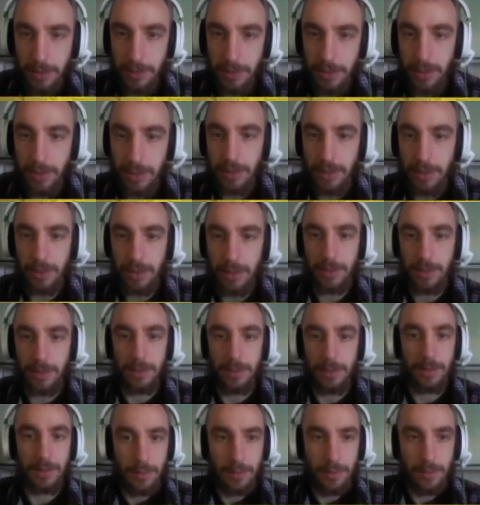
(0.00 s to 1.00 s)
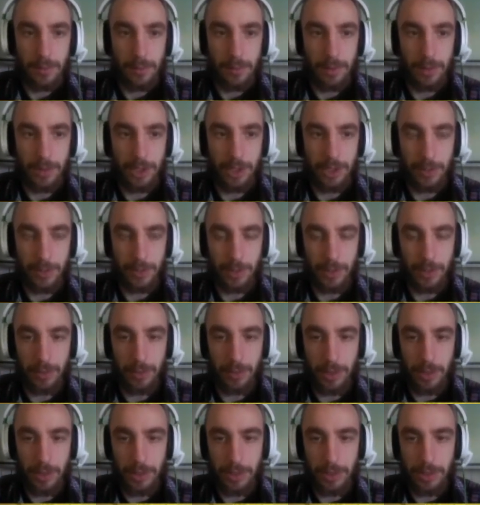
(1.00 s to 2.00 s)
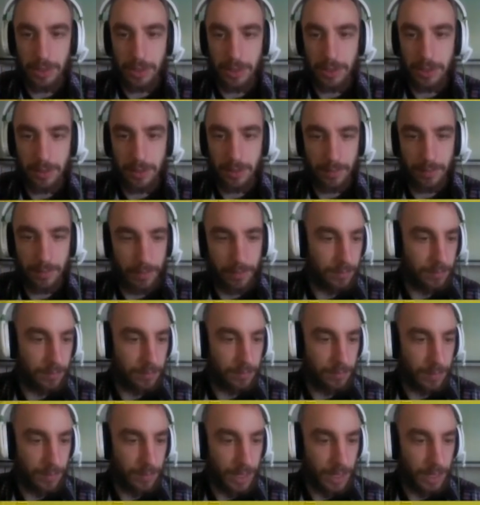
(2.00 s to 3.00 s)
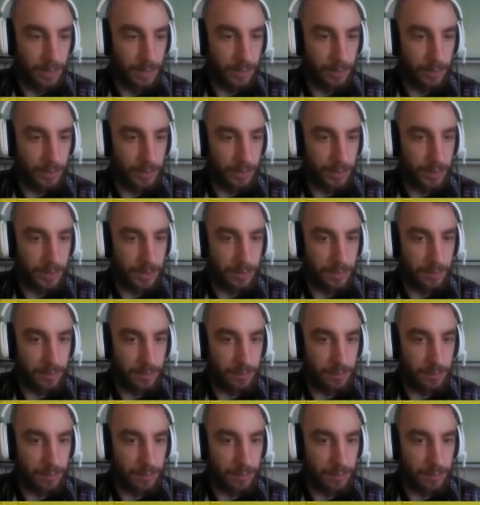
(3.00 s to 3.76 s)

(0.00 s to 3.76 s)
whatchamacallits, animals,